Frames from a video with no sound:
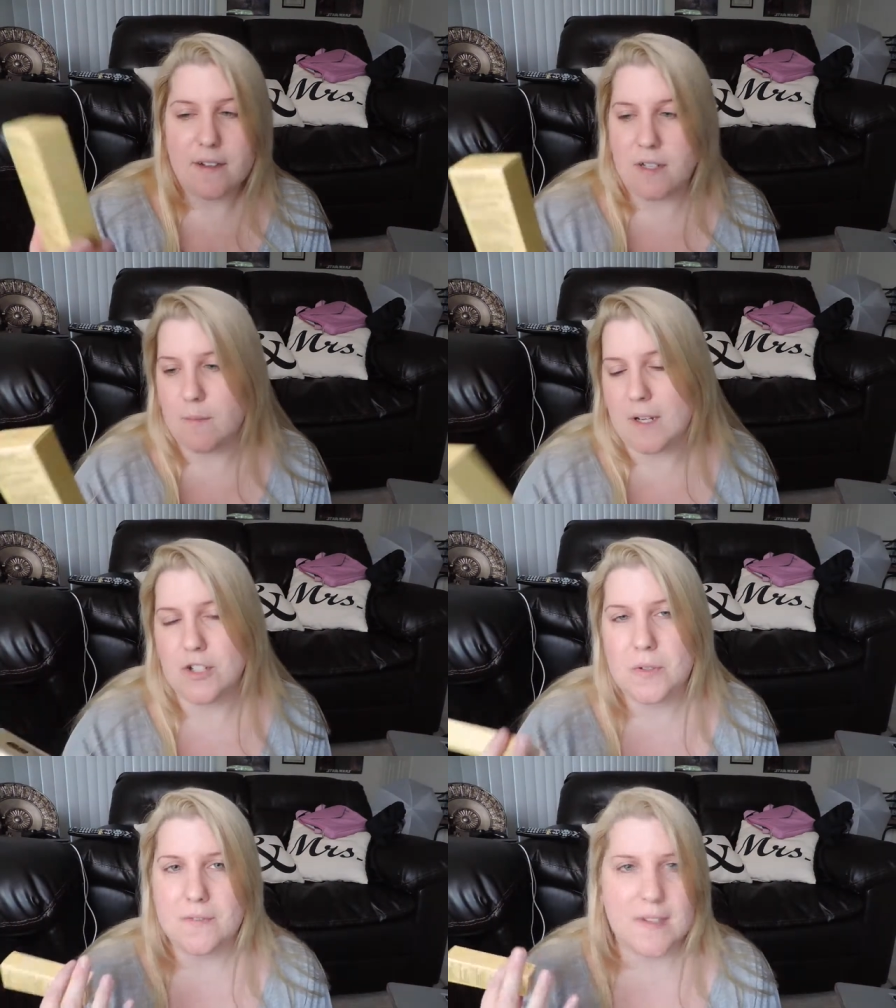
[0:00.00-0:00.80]
Um, I
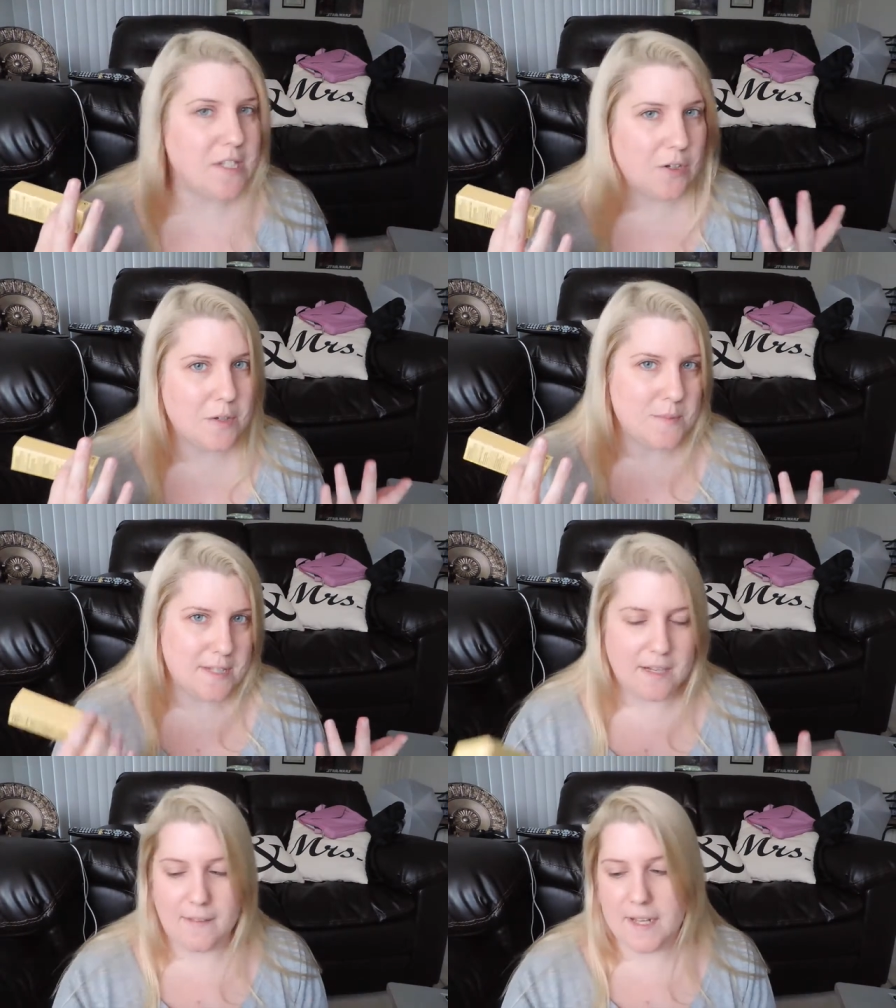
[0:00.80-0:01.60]
do have face
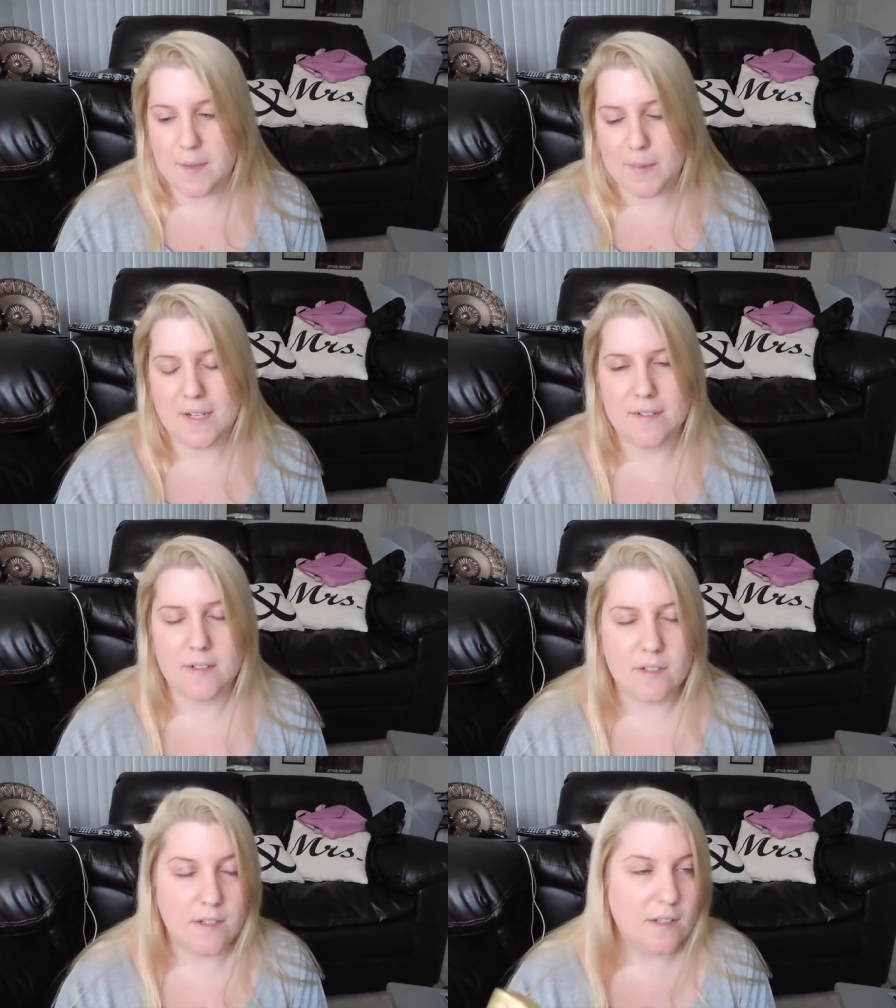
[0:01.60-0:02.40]
creams that I like, but I
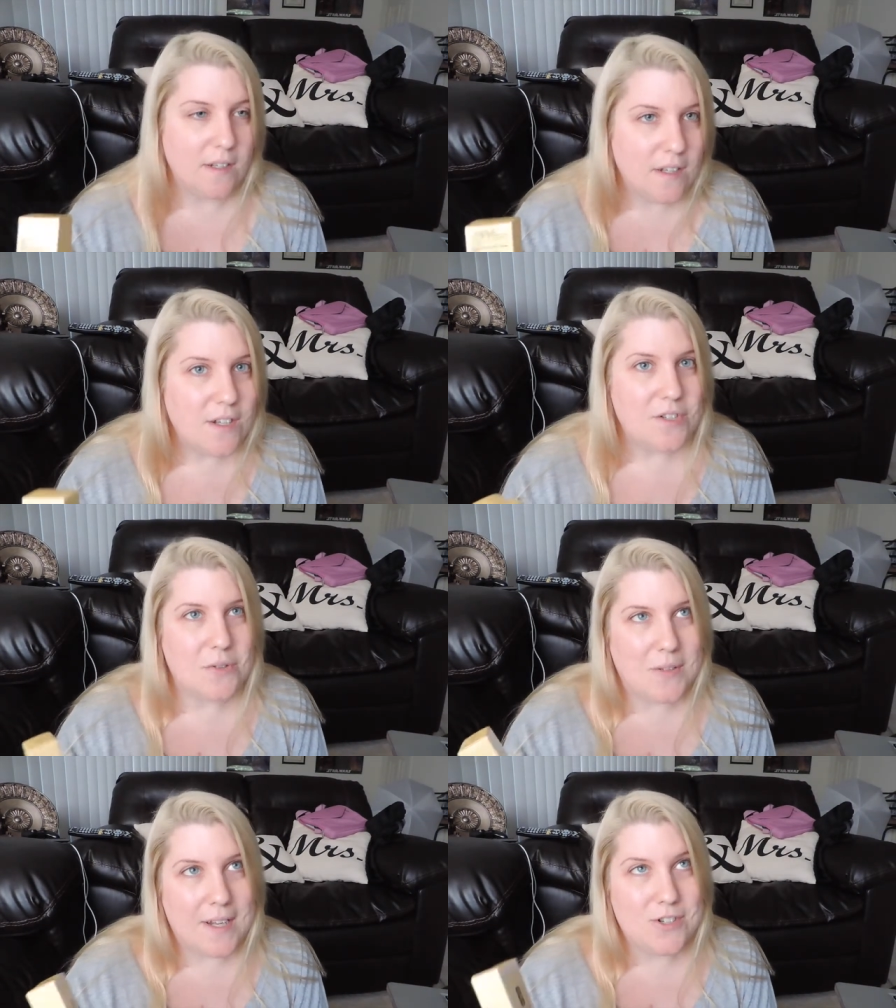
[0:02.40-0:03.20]

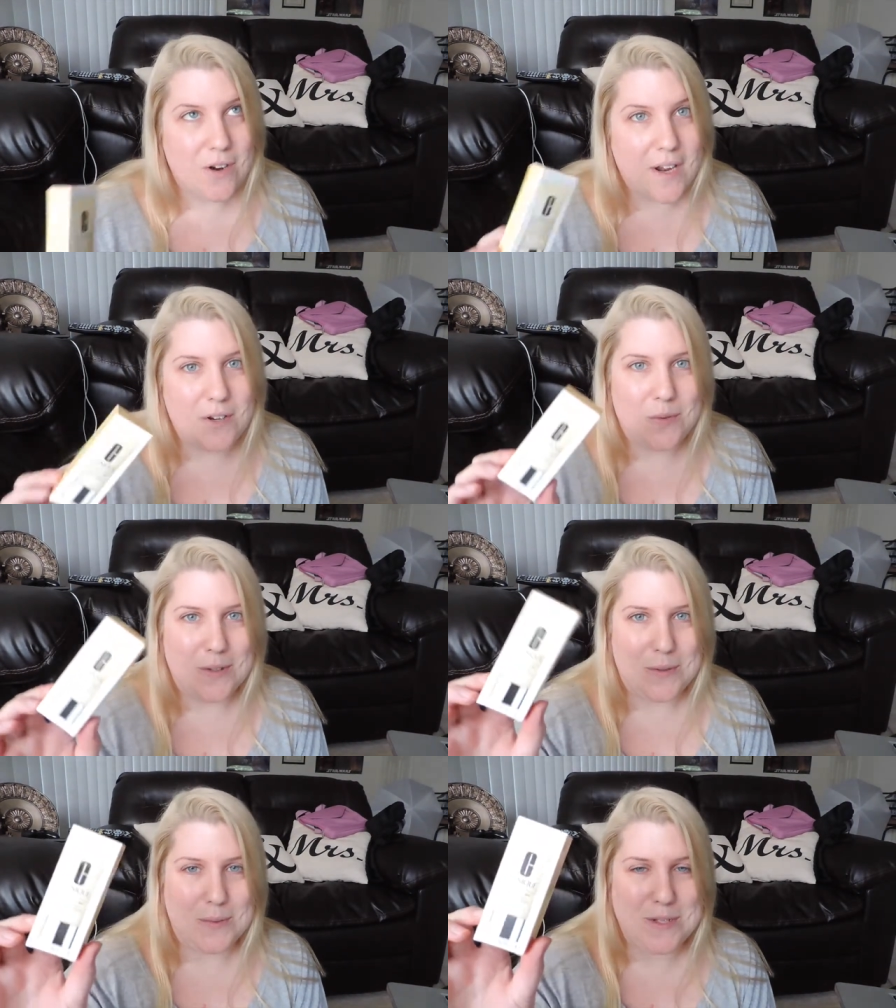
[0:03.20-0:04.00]
do like trying new ones